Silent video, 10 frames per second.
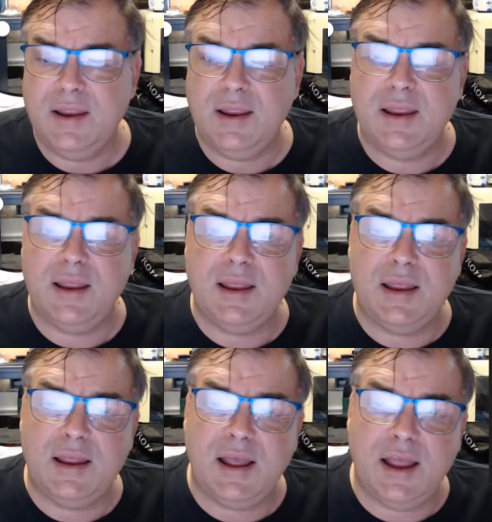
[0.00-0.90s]

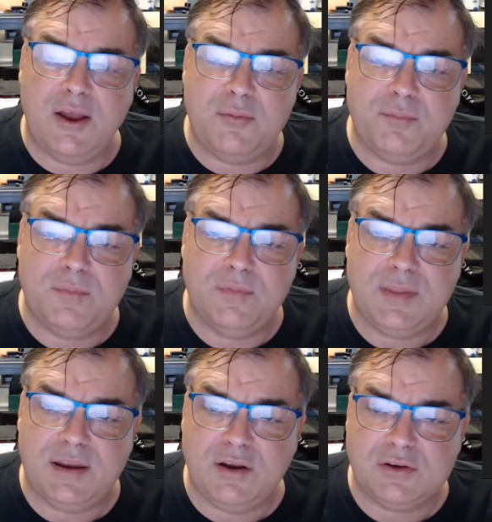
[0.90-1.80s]
I hope
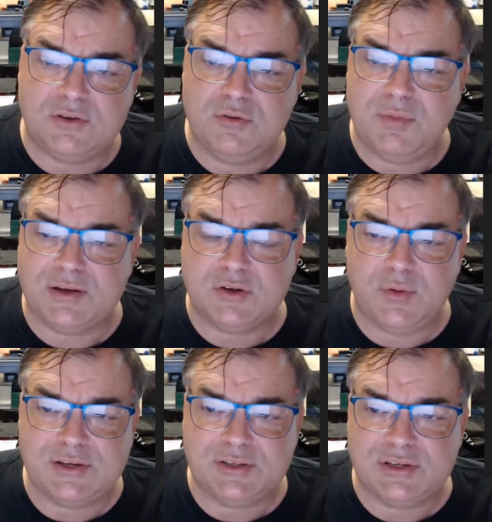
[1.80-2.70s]
there are not too much
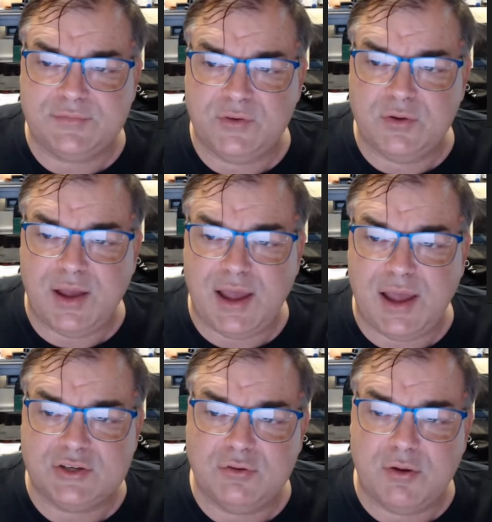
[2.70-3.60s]
questions for you,
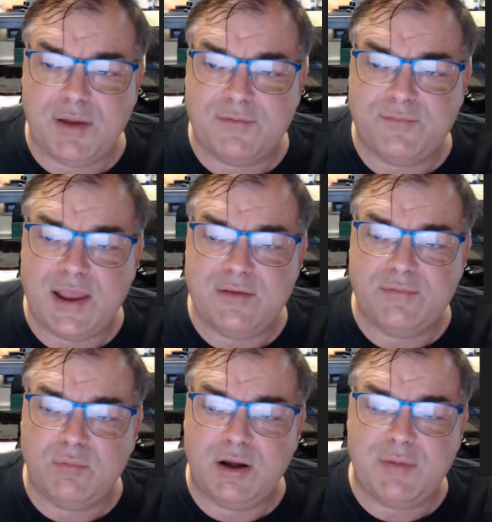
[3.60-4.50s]
Arch. You are my
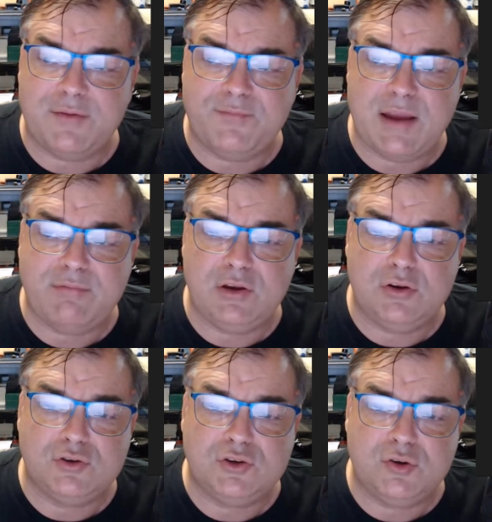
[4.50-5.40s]
favorite, one of my favorite
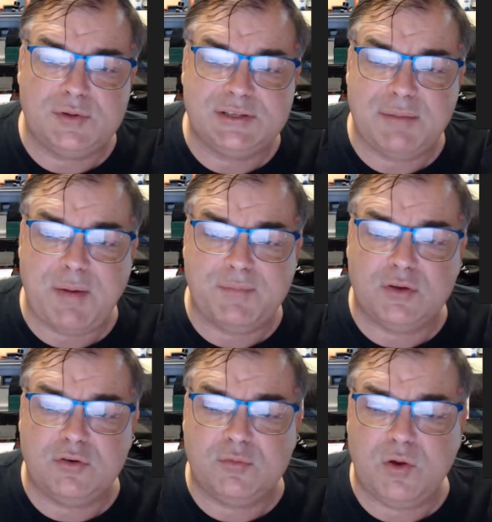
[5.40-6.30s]
YouTubers. Keep up the
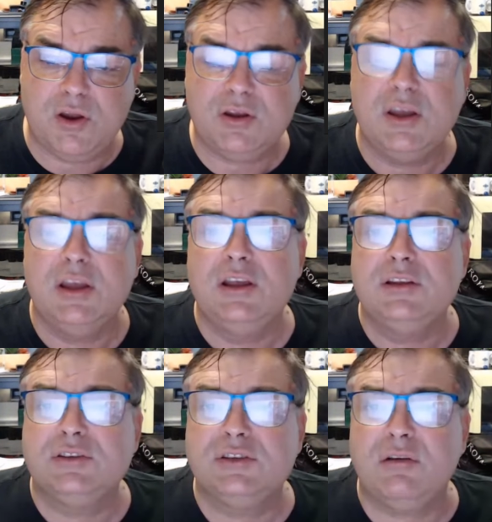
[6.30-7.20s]
good work.
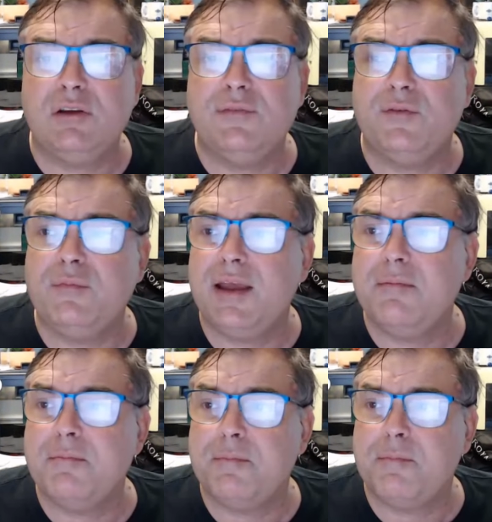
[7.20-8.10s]
Sorry for
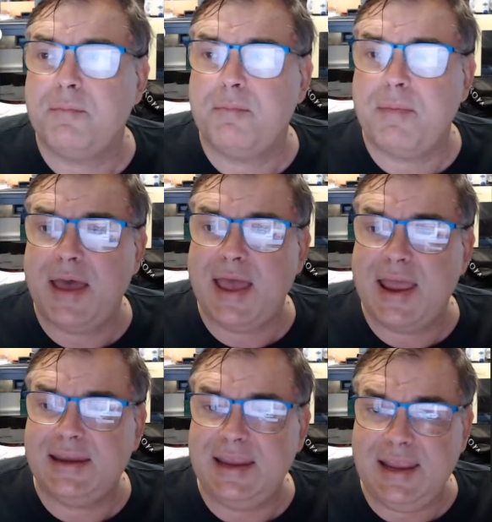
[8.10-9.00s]
my
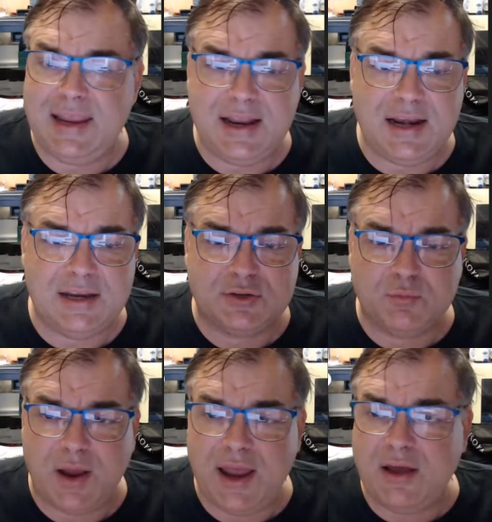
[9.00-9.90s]
bad English.
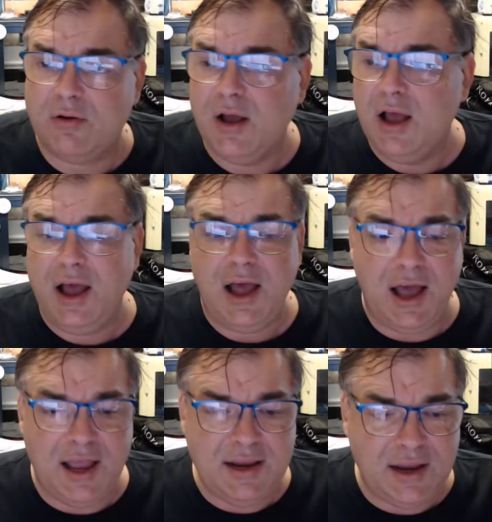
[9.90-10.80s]
Wow.
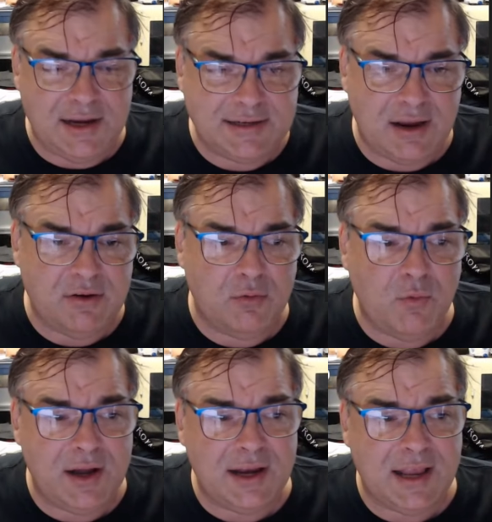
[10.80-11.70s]
I got to tell you,
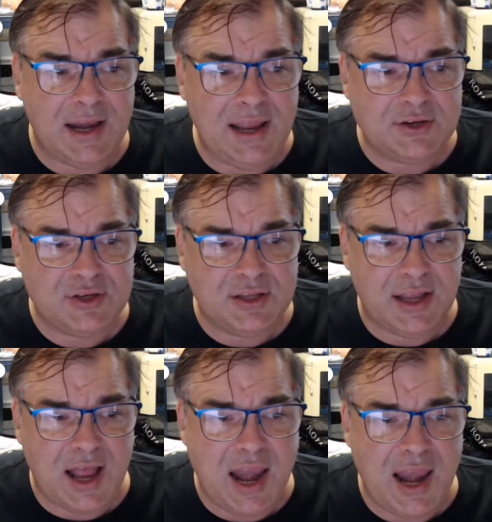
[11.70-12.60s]
what a collection
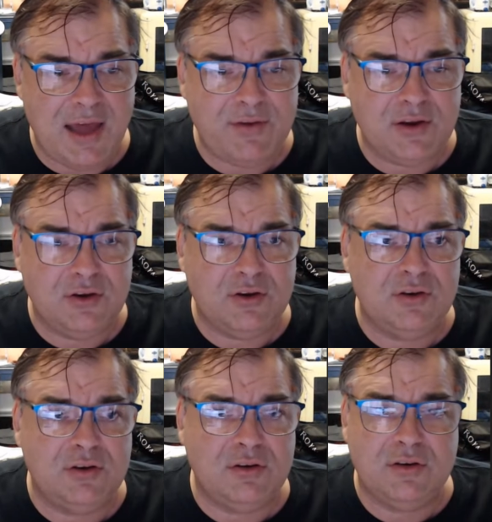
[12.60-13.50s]
there. I love it. You're
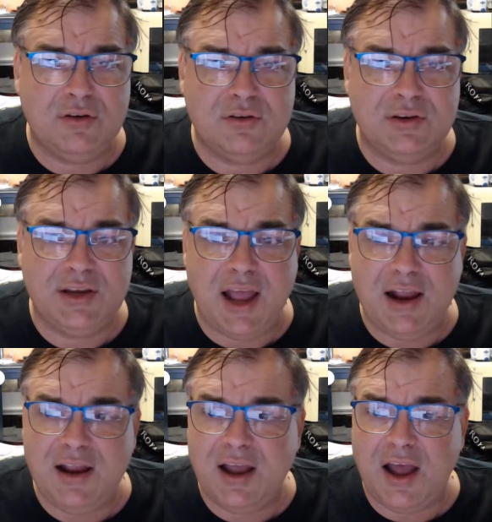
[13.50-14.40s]
a
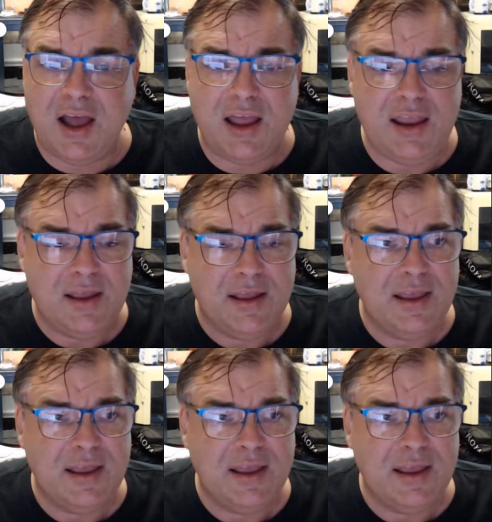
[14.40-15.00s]
young guy